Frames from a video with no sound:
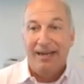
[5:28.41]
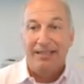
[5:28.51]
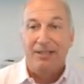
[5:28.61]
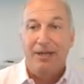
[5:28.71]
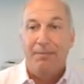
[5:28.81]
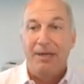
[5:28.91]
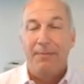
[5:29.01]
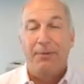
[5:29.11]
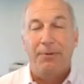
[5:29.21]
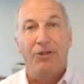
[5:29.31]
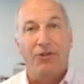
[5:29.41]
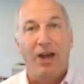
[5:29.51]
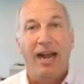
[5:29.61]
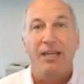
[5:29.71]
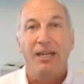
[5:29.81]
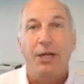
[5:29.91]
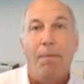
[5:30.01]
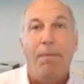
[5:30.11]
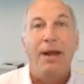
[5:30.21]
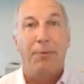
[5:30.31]
Some people are trying to go
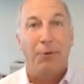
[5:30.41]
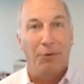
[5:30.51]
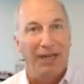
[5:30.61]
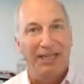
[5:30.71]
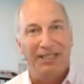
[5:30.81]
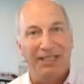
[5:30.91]
paperless,